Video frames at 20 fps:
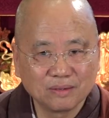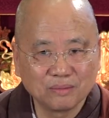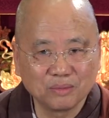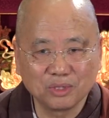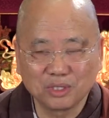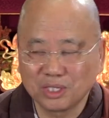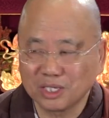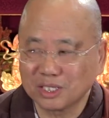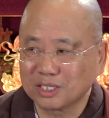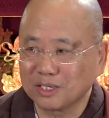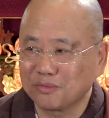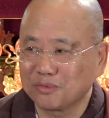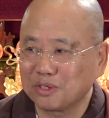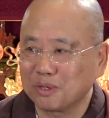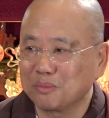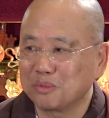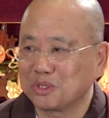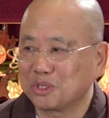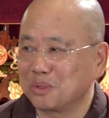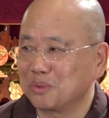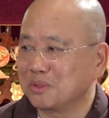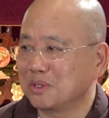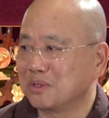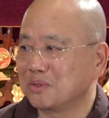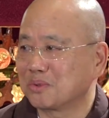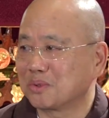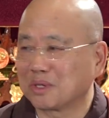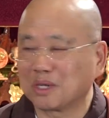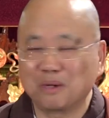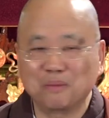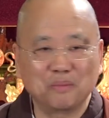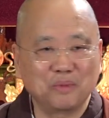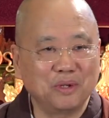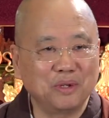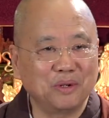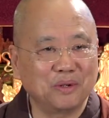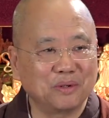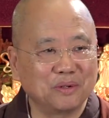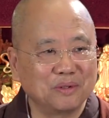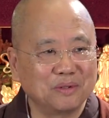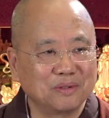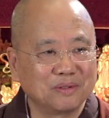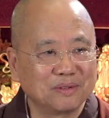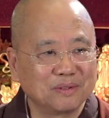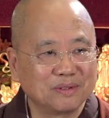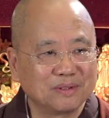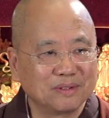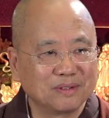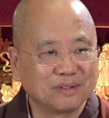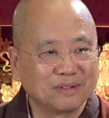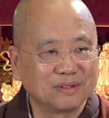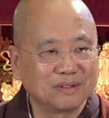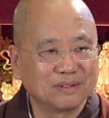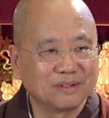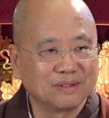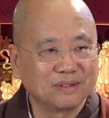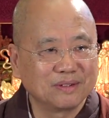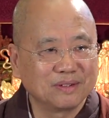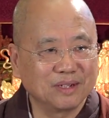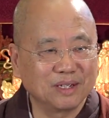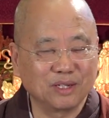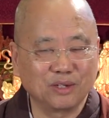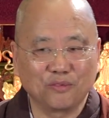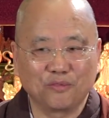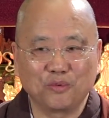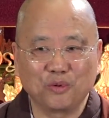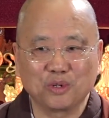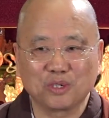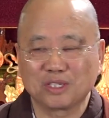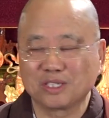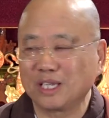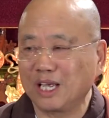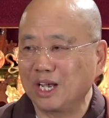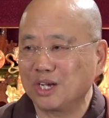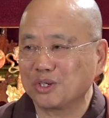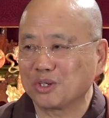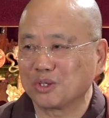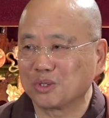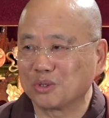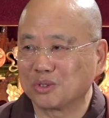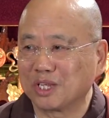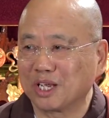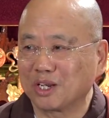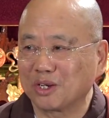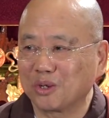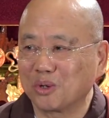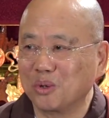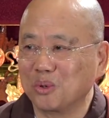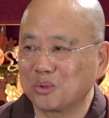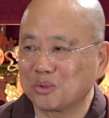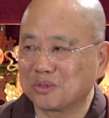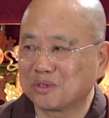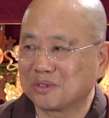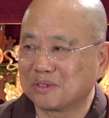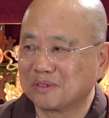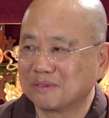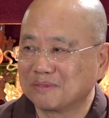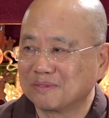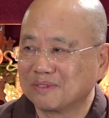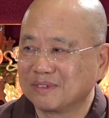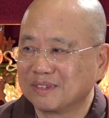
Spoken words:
We just have some students who come here in the first session to take notes.